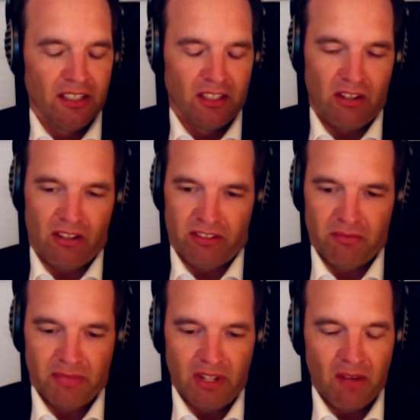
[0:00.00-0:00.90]
gosh,
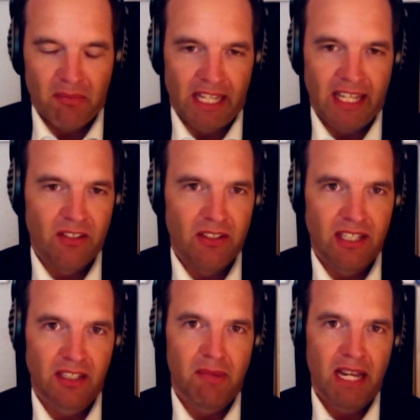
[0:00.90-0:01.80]
I'm glad New
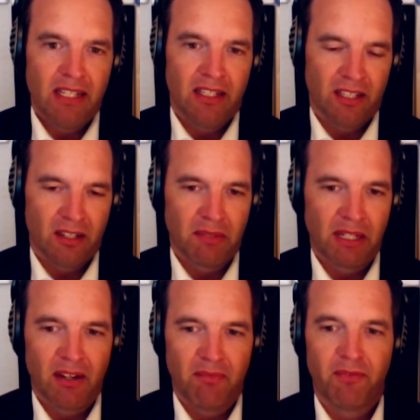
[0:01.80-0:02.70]
Zealand made it, and
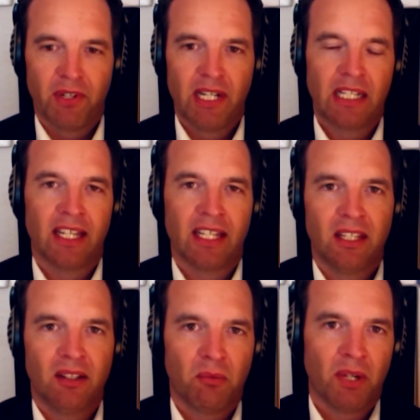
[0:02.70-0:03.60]
I'm very glad
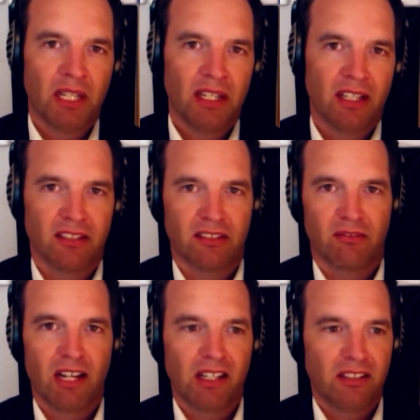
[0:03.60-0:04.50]
that we are
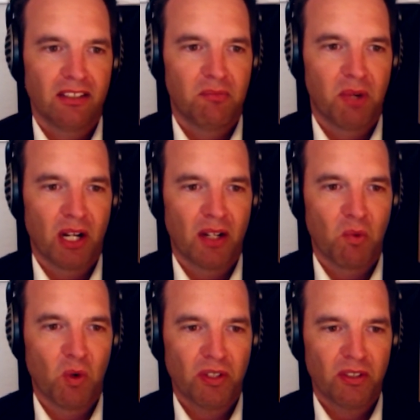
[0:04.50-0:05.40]
surrounded by
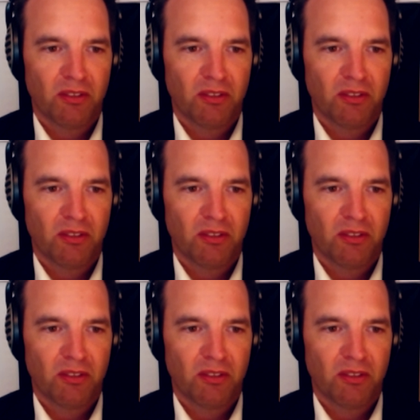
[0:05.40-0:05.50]
water,